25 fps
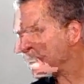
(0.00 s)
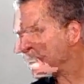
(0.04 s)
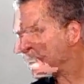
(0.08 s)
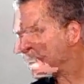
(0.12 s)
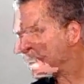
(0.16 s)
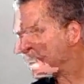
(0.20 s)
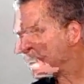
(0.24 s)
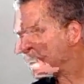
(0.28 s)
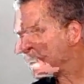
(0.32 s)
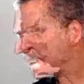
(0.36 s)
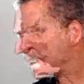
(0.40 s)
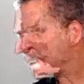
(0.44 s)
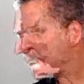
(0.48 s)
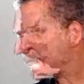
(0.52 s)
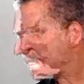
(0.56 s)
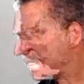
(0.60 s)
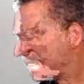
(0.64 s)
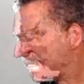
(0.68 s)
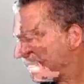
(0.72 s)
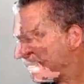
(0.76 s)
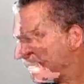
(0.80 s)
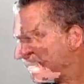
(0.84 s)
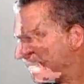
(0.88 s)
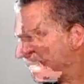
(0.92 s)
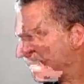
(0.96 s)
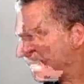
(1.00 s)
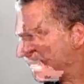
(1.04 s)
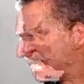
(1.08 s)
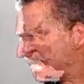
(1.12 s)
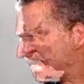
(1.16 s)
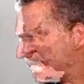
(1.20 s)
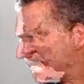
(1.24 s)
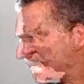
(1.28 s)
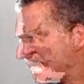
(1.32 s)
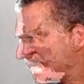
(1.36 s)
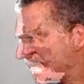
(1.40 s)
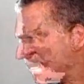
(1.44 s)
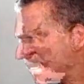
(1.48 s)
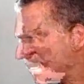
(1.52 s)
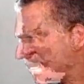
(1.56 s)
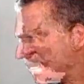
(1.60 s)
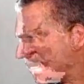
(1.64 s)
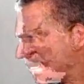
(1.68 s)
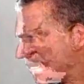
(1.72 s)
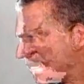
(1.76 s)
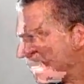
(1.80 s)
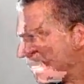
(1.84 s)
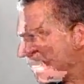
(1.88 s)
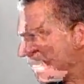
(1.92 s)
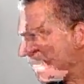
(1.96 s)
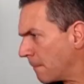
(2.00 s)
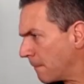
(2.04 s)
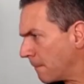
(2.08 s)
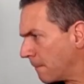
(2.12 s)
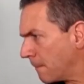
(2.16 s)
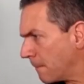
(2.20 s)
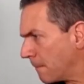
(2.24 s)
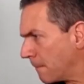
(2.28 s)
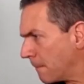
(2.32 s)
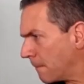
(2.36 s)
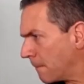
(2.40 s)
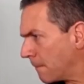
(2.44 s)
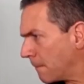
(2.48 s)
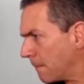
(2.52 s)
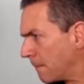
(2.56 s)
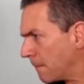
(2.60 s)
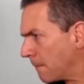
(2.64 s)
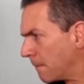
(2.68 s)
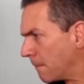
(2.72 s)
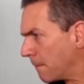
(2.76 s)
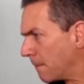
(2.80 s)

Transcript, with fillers: Yeah, and if you listen to it at a at a